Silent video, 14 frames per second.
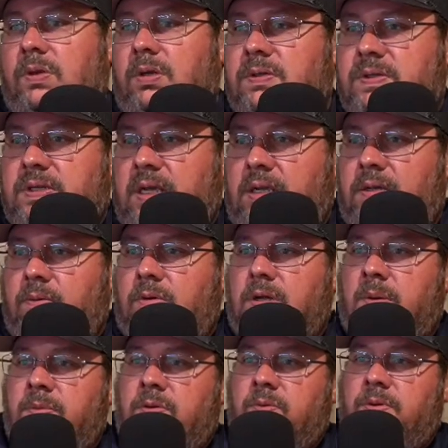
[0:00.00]
Let's take a quick.
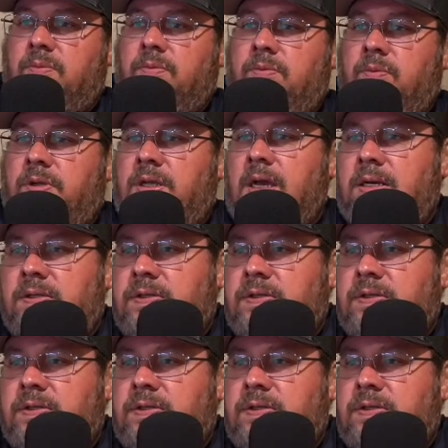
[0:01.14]
I mean, we kind